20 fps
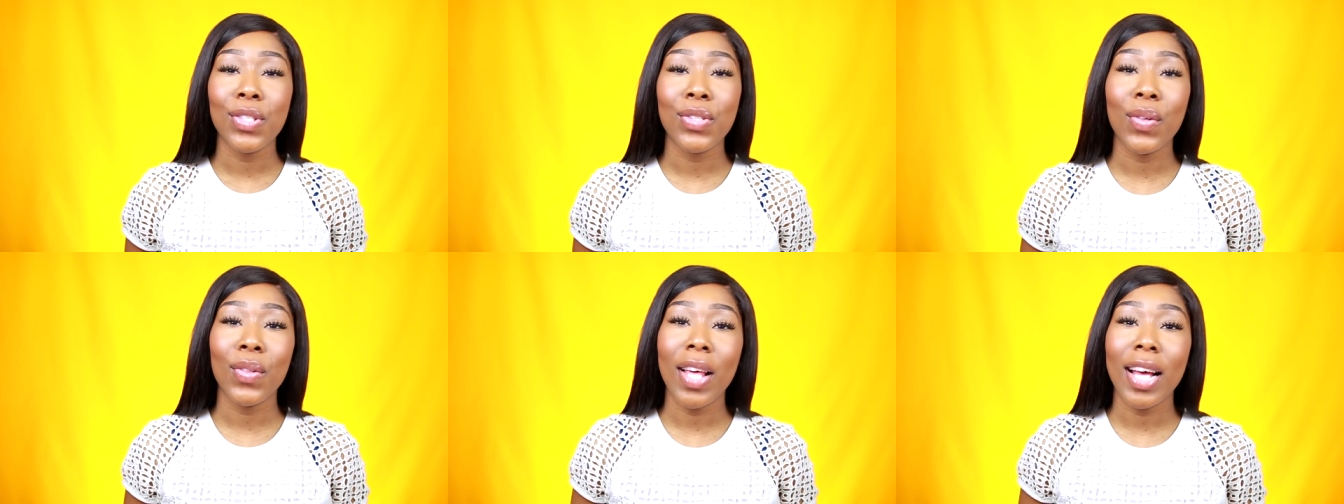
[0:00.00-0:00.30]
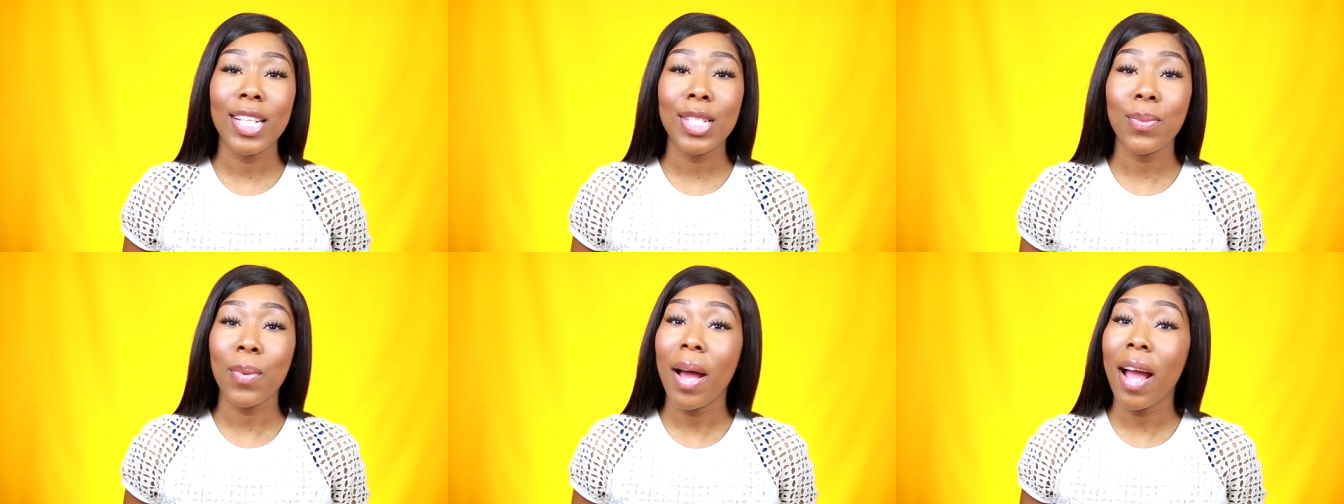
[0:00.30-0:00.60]
So
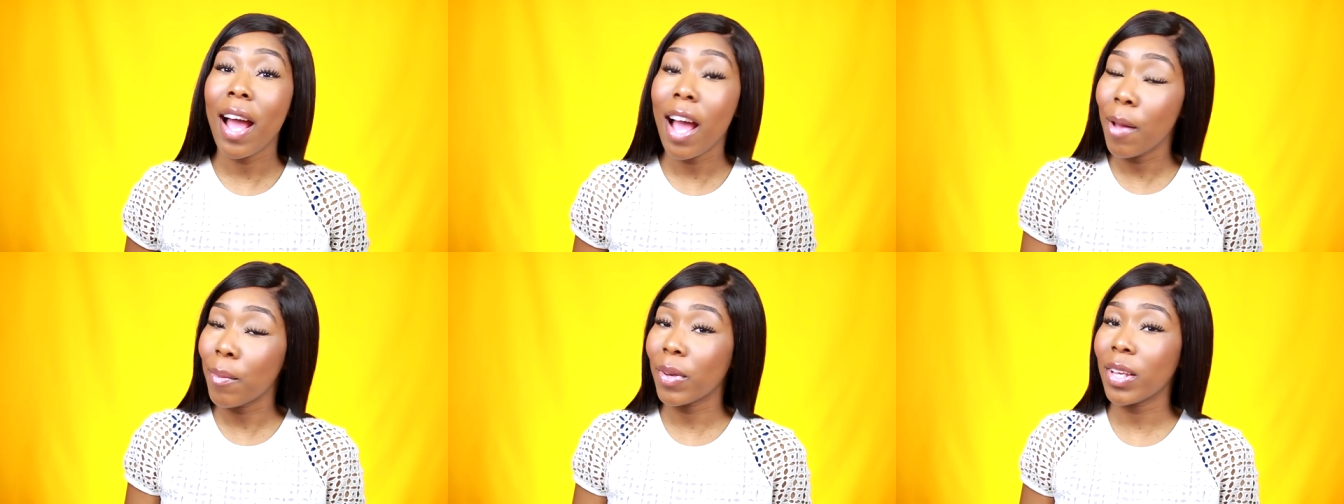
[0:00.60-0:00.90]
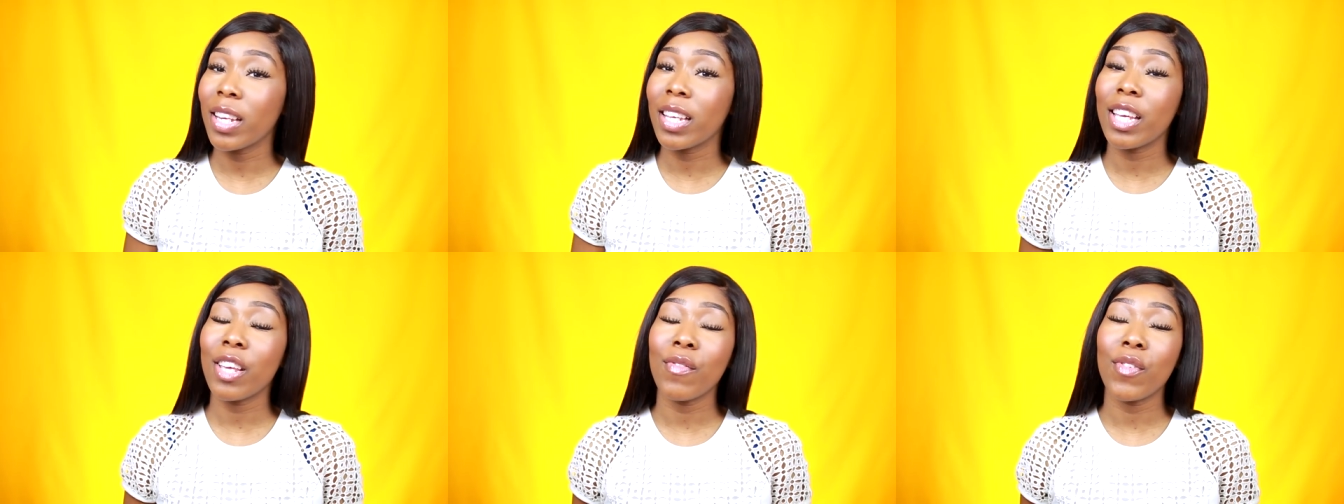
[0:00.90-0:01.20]
that's why I'm
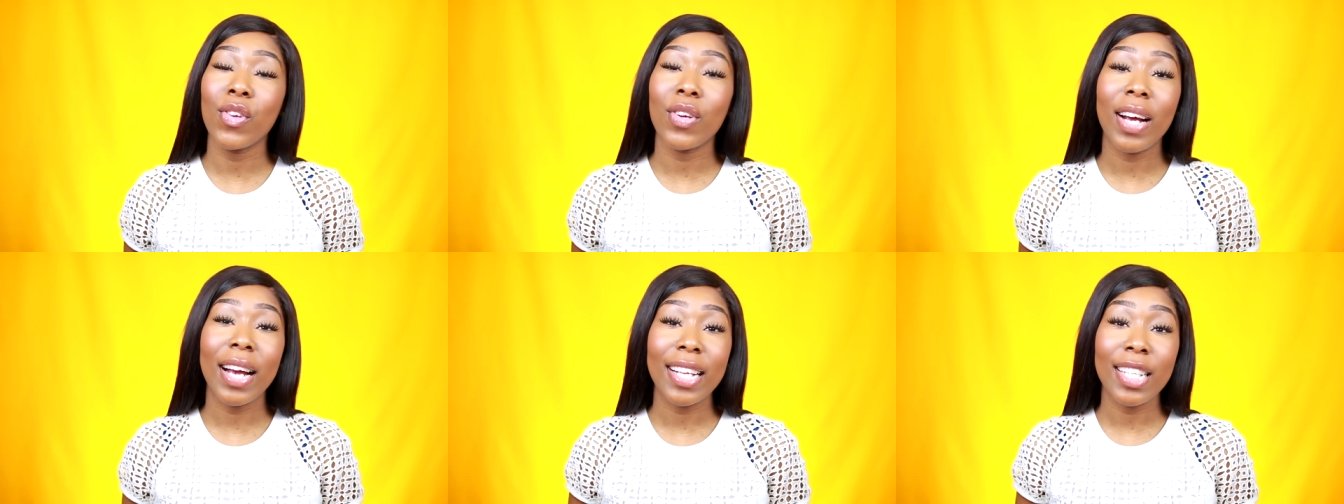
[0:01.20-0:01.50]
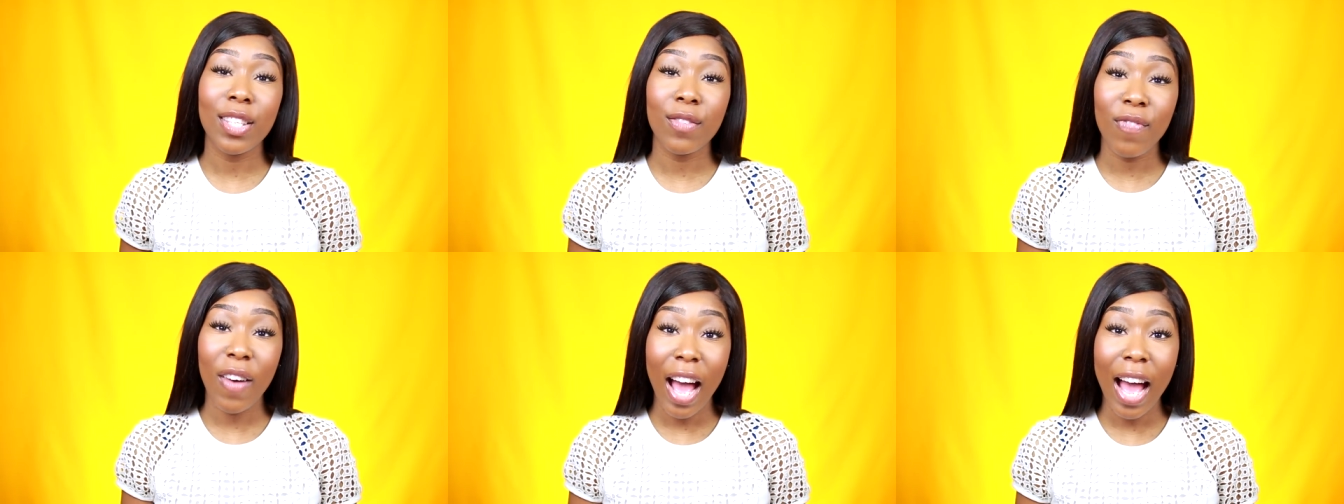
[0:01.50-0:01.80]
gonna give you
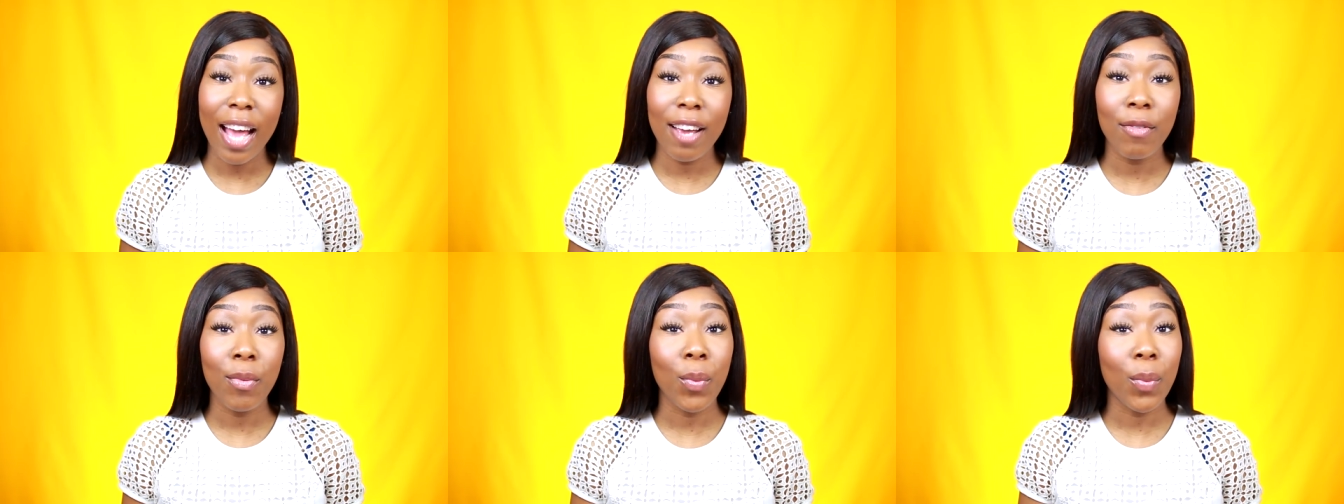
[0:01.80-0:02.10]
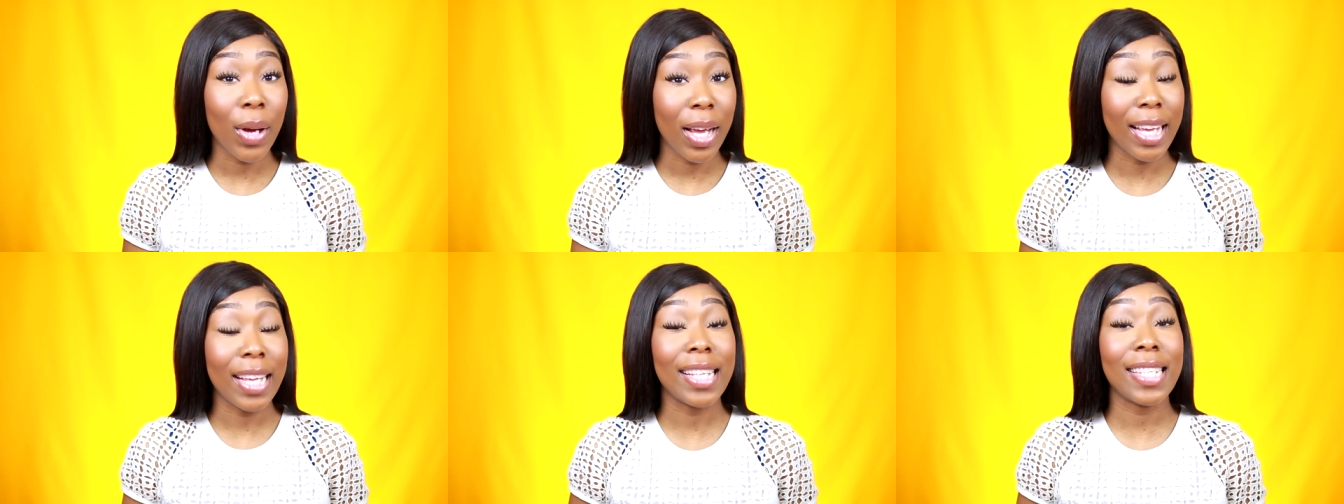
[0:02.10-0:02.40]
guys five
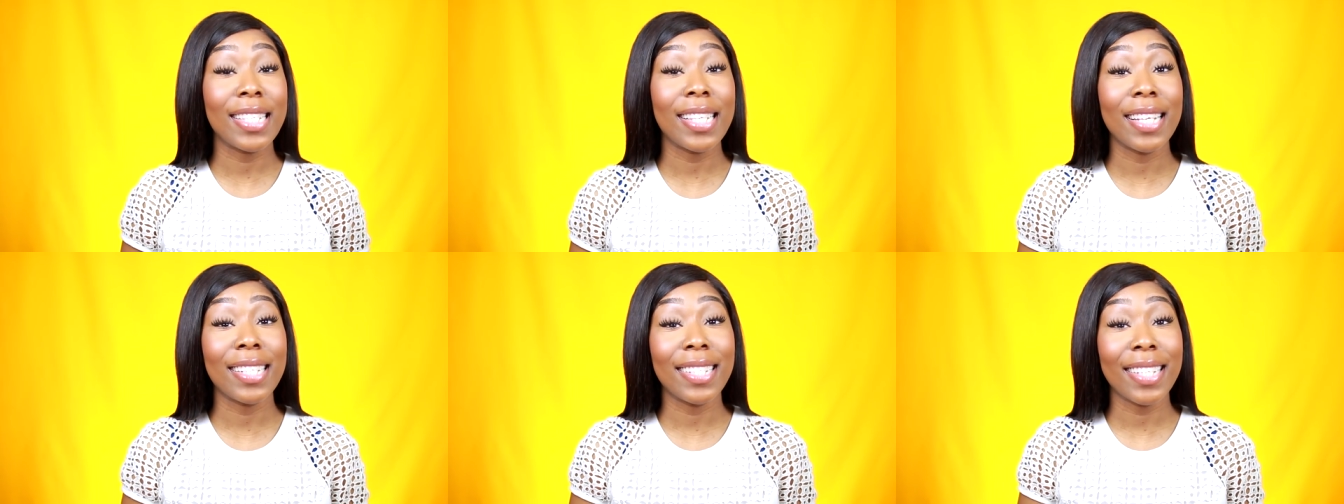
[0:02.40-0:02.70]
ways